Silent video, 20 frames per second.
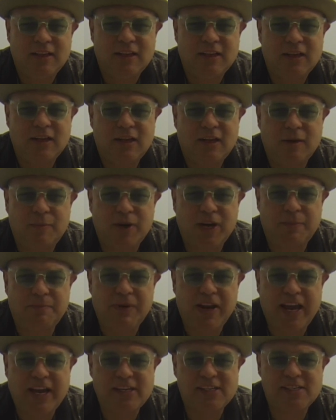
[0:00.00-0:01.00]
Coming up
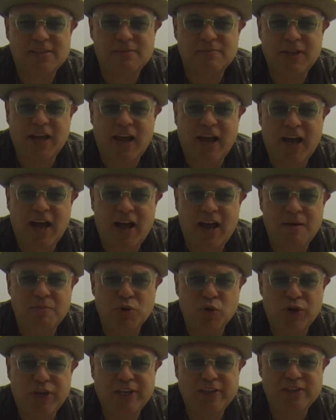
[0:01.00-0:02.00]
next,
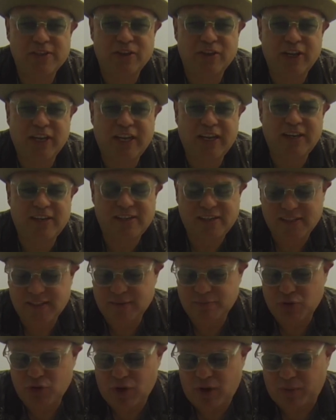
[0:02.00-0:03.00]
Mookie's gonna get into
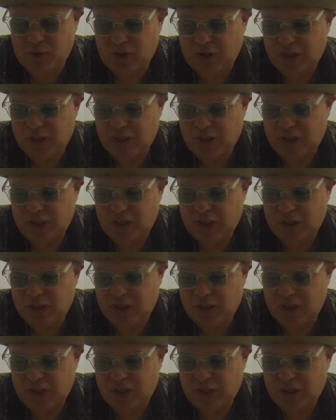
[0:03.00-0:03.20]
some trouble.